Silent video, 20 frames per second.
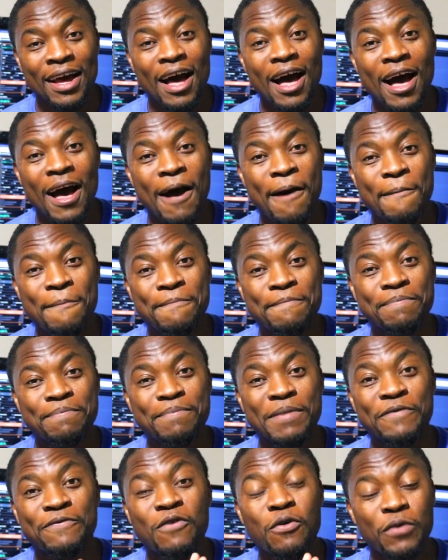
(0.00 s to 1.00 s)
Um,
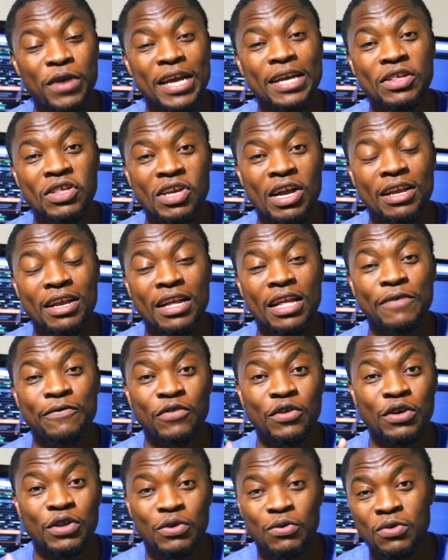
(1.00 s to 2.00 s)
before we get started, if
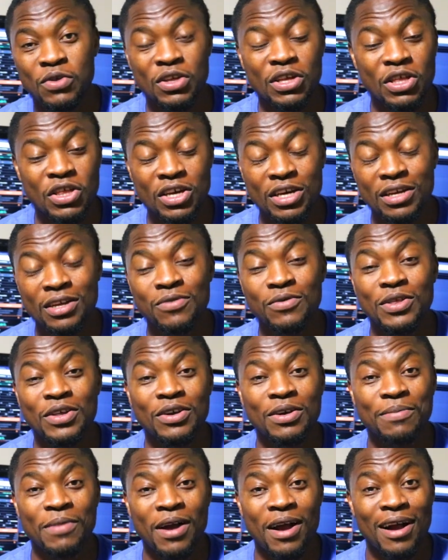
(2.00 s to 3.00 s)
you're new to the channel, we
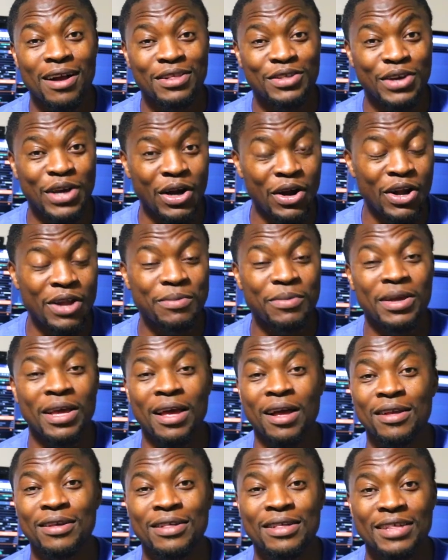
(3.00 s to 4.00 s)
talk about how to earn money,
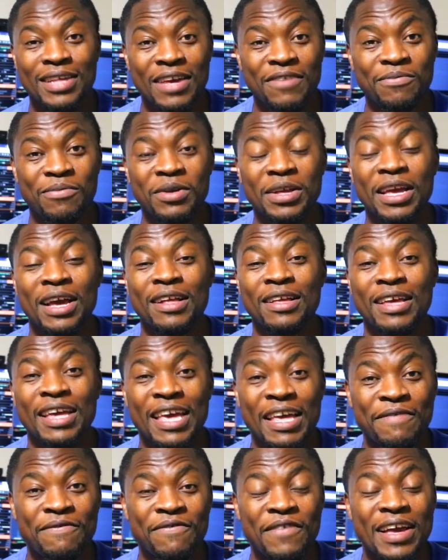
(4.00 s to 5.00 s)
how to save money, how
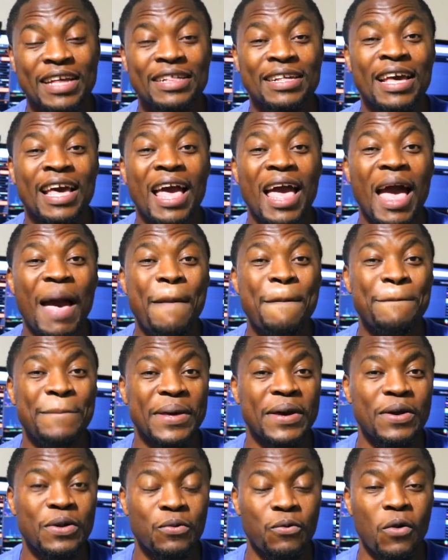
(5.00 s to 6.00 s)
to invest and
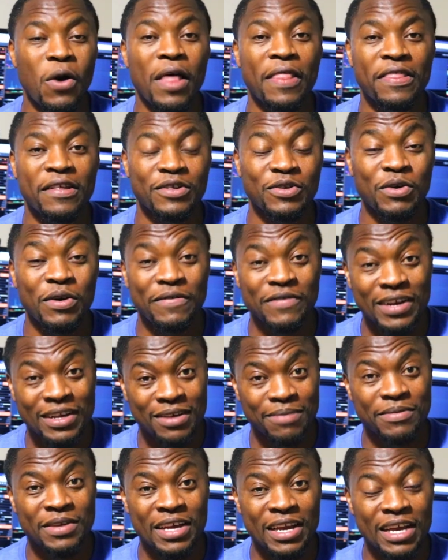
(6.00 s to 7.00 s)
build wealth. So if that's
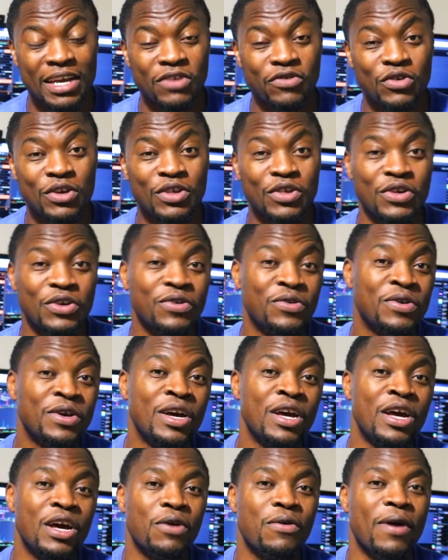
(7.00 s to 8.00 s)
something that interests you,
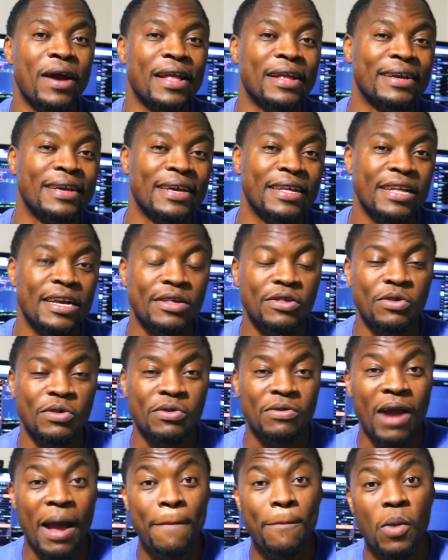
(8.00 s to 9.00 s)
go ahead and hit that
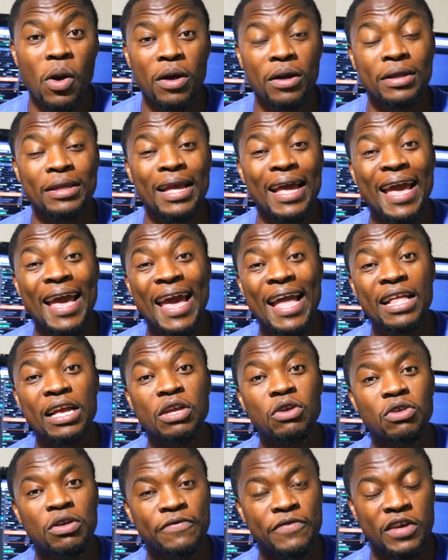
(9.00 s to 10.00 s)
subscribe button and the
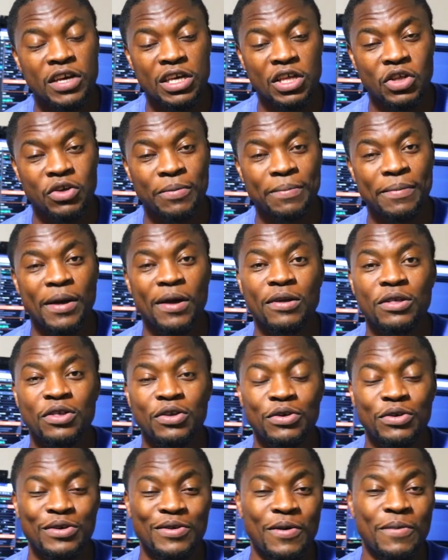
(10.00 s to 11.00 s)
notification bell
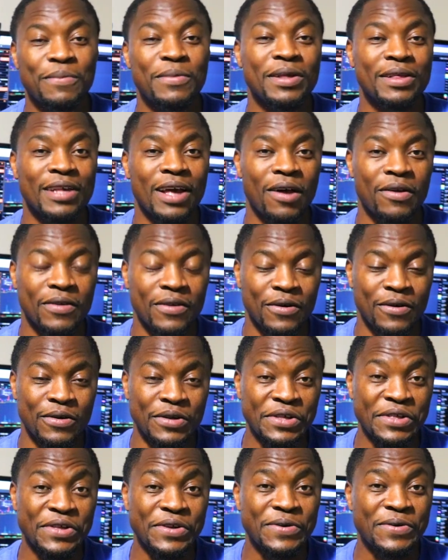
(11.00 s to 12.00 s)
so you don't miss out
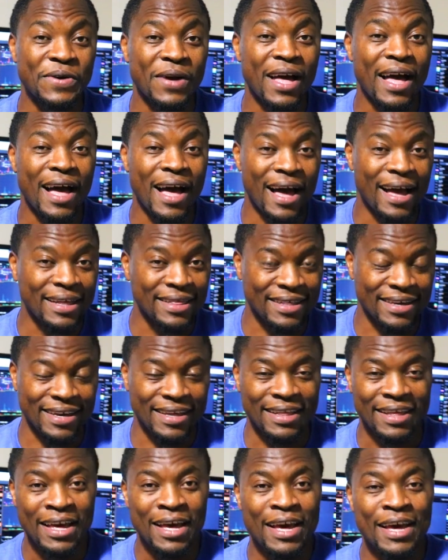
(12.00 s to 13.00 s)
on new
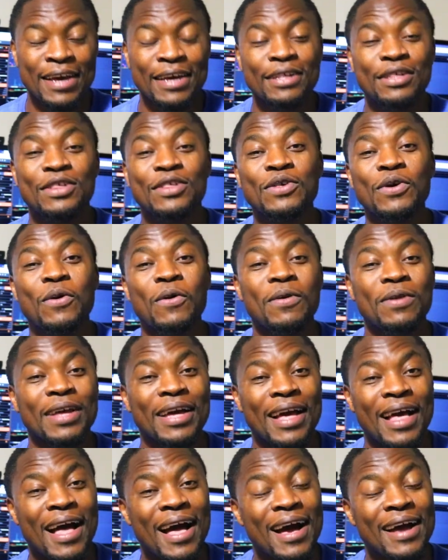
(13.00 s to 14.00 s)
content. So the
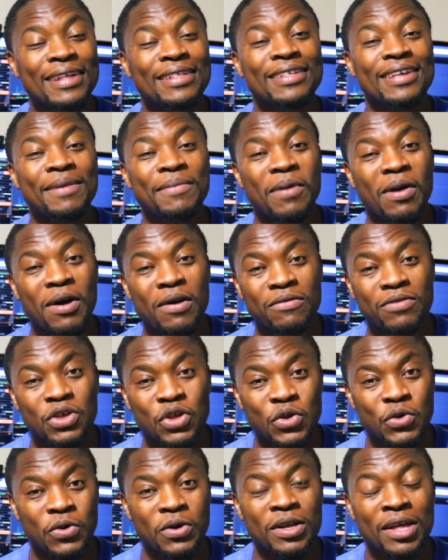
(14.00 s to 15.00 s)
concept of
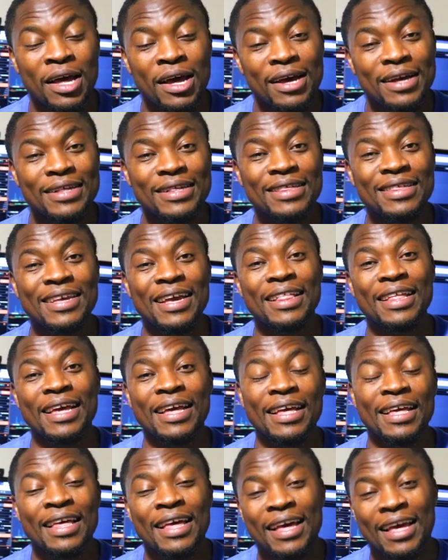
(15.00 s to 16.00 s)
short
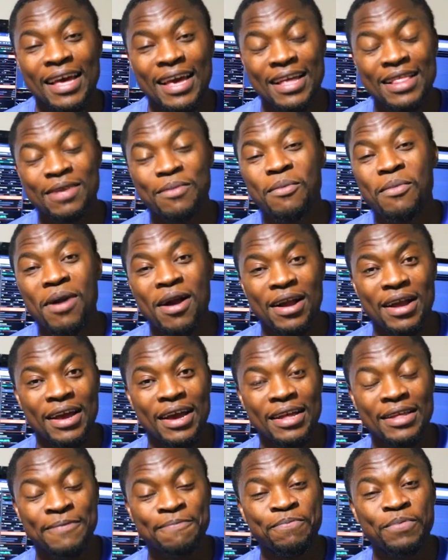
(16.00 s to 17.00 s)
selling in the
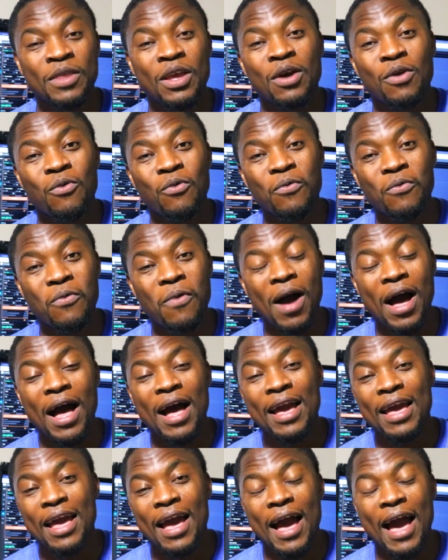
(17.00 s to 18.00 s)
market
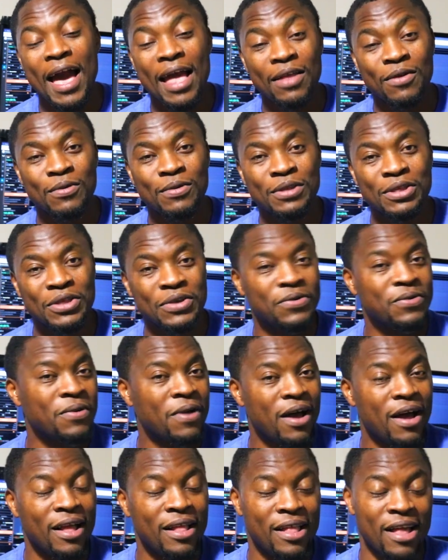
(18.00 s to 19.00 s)
why I don't
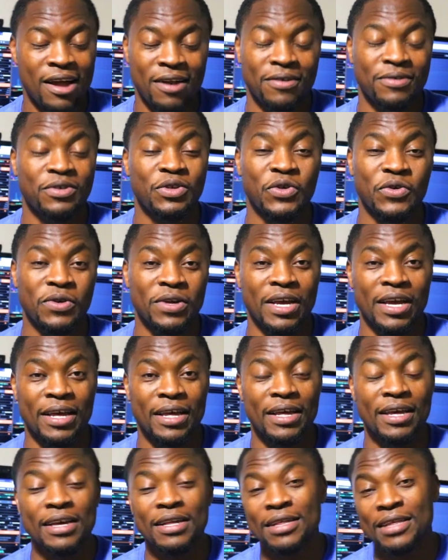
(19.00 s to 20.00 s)
do a lot of shorting
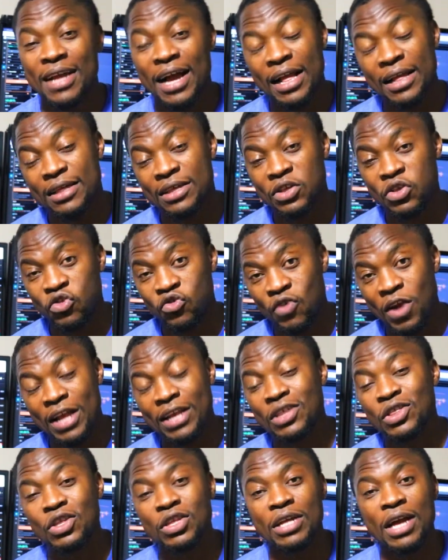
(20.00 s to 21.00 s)
because that is a
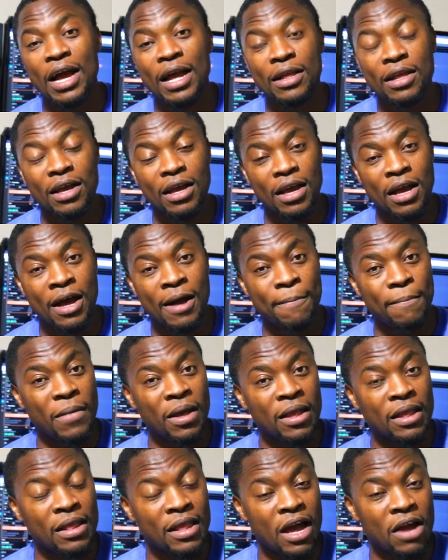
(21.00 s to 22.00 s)
strategy that um,
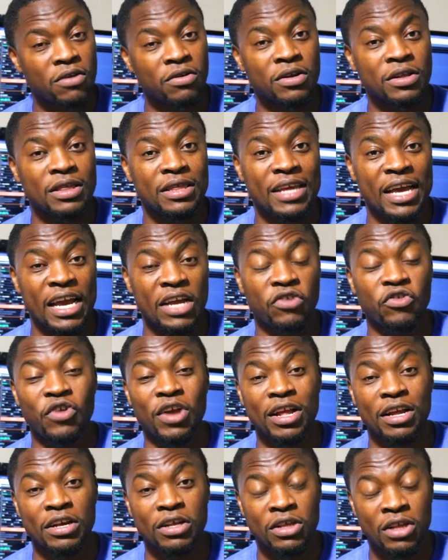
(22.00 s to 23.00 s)
a lot of day
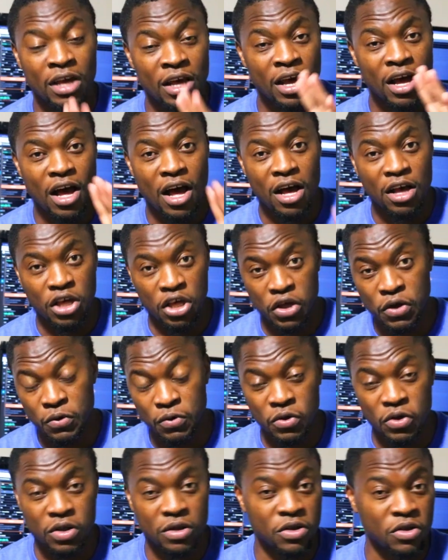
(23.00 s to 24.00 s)
traders uh,
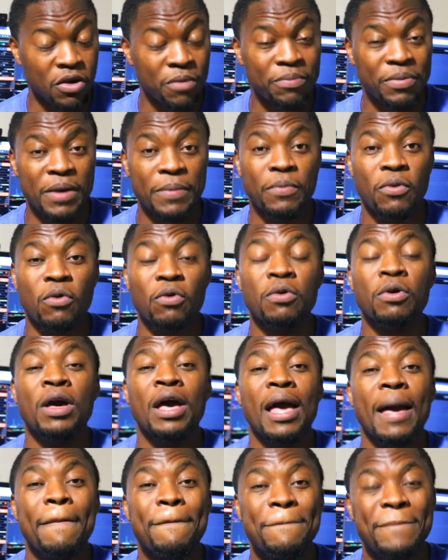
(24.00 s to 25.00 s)
use. Some people
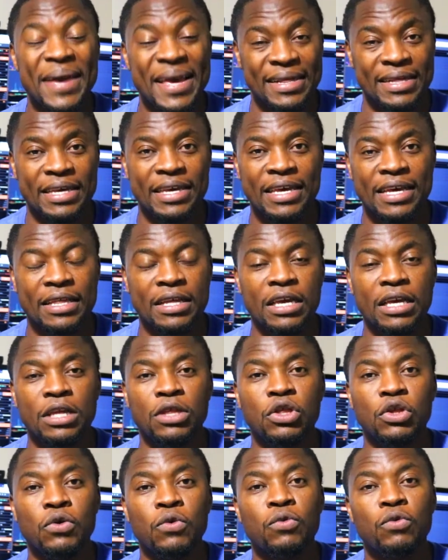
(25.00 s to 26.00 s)
basically
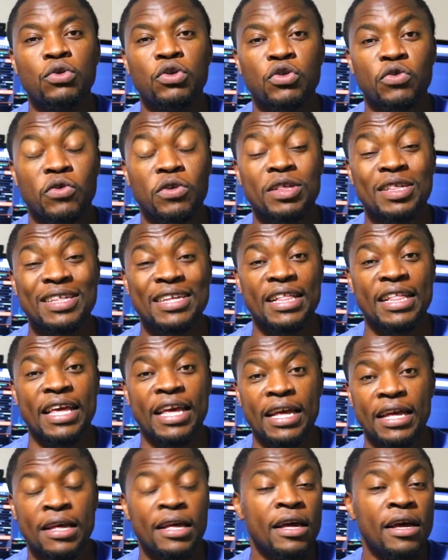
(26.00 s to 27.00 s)
do short
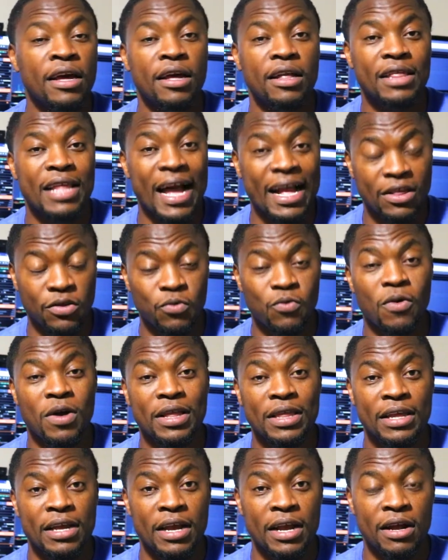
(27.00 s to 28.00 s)
selling. That's
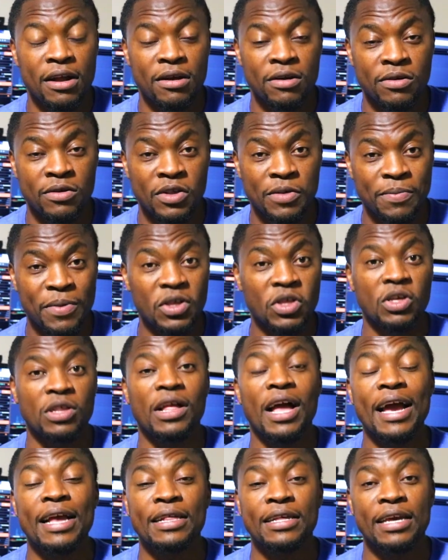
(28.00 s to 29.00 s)
what they are
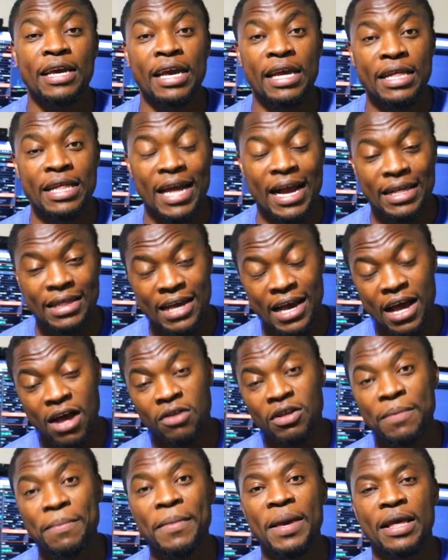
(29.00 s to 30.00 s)
specialized in. That's how
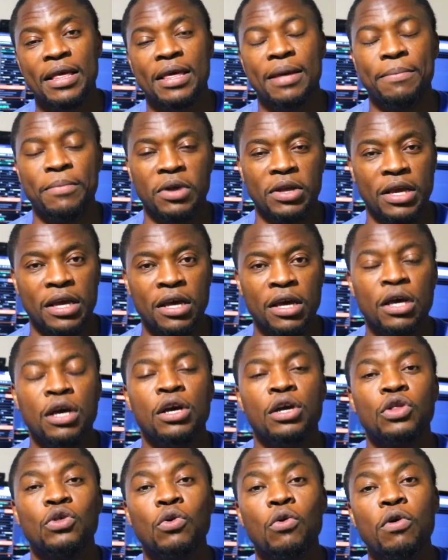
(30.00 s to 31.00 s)
they make their money.
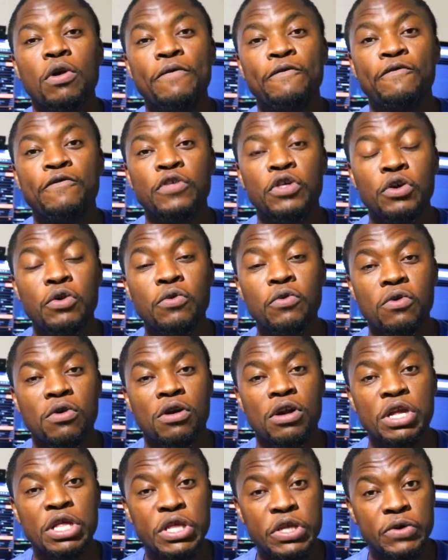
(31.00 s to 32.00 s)
So if you
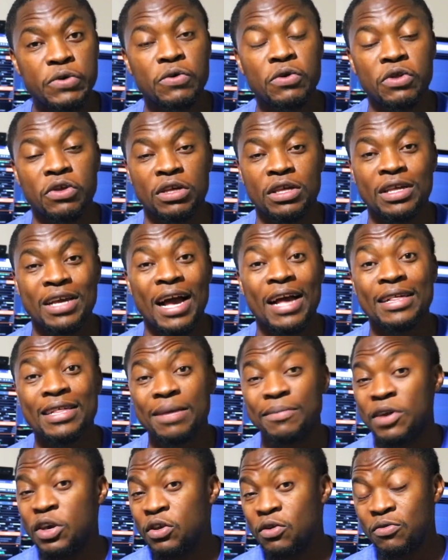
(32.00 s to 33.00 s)
are new to this
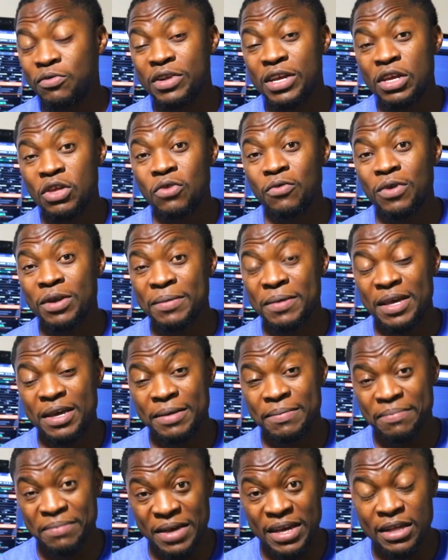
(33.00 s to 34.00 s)
concept and you don't really know what
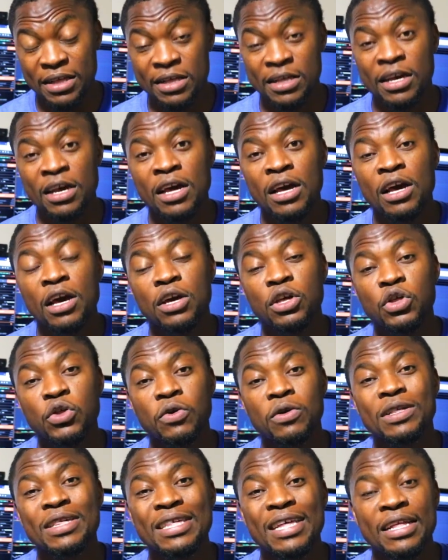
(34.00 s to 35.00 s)
it means,
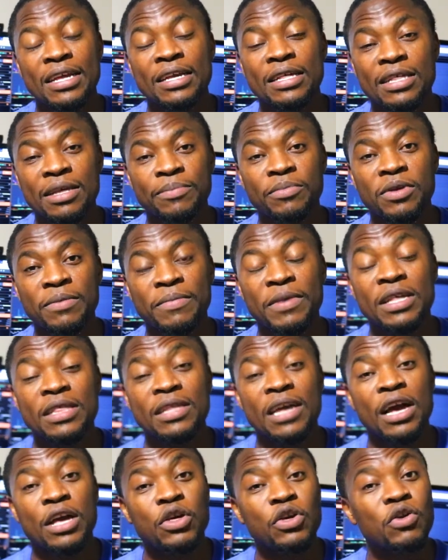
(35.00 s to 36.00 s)
short selling simply means
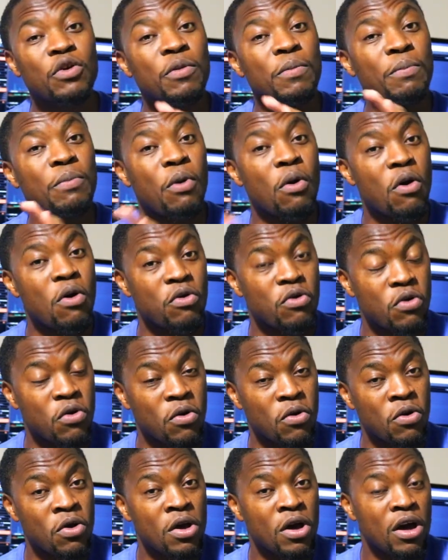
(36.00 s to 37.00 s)
that you
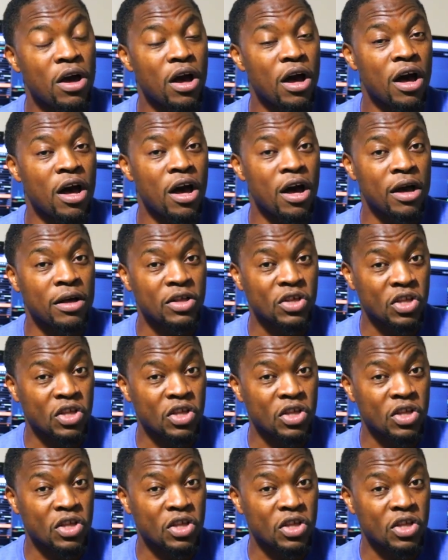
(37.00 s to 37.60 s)
borrow uh,